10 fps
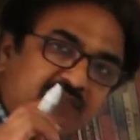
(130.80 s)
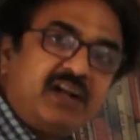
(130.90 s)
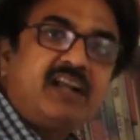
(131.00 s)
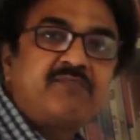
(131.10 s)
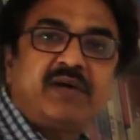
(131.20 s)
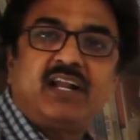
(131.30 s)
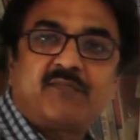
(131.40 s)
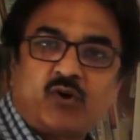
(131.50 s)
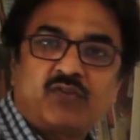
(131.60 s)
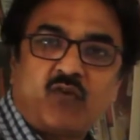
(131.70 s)
will depend
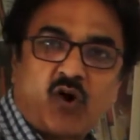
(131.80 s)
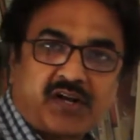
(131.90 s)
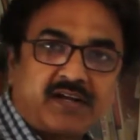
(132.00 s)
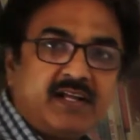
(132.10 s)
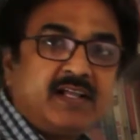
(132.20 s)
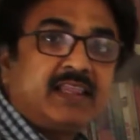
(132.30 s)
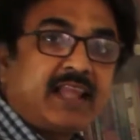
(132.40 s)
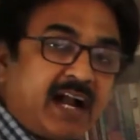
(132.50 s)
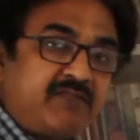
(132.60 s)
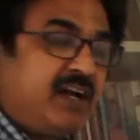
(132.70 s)
upon what?
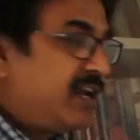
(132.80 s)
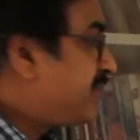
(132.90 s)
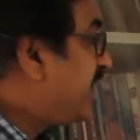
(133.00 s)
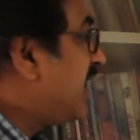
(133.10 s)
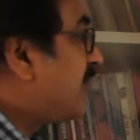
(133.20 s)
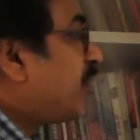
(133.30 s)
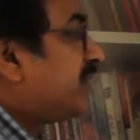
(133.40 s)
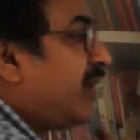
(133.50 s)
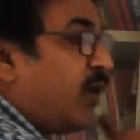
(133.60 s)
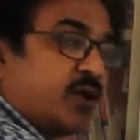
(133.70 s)
That will depend
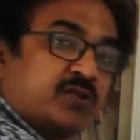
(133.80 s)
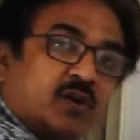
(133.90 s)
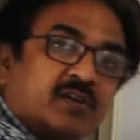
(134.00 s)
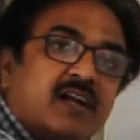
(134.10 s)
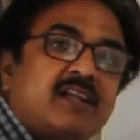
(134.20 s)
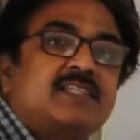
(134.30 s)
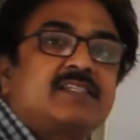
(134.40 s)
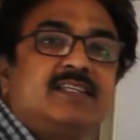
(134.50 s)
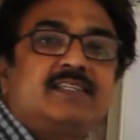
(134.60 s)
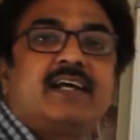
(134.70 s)
upon the horizontal
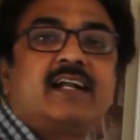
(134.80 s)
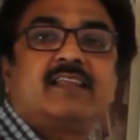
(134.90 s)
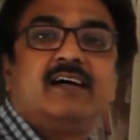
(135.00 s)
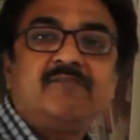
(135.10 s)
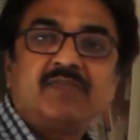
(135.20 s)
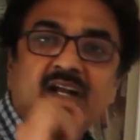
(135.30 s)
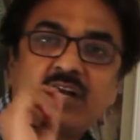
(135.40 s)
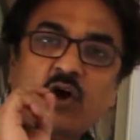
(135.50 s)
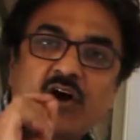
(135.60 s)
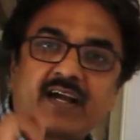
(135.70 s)
distance that the
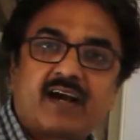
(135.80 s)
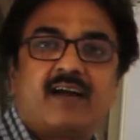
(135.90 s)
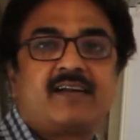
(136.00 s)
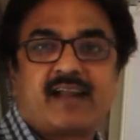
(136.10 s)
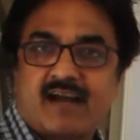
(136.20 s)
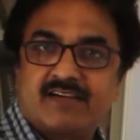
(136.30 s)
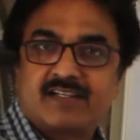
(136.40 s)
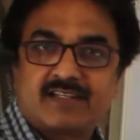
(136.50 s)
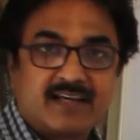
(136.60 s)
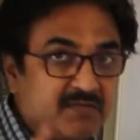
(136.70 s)
toy car
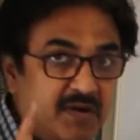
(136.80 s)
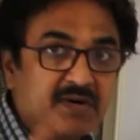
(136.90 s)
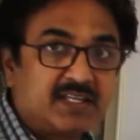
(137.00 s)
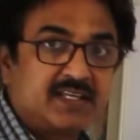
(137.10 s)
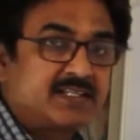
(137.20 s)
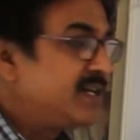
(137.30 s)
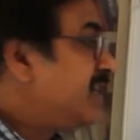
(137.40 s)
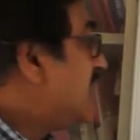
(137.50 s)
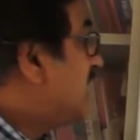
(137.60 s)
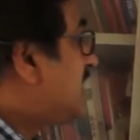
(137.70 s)
travels. Remember this.
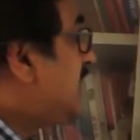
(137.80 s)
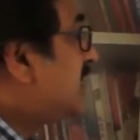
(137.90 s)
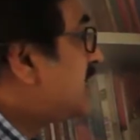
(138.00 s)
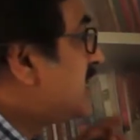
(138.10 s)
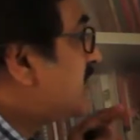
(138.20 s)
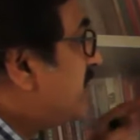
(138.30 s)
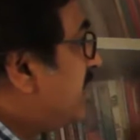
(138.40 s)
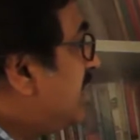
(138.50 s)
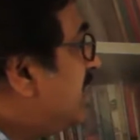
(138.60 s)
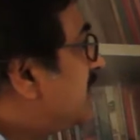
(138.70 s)
See, this is
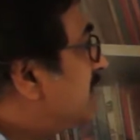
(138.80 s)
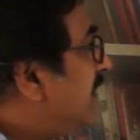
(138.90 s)
when this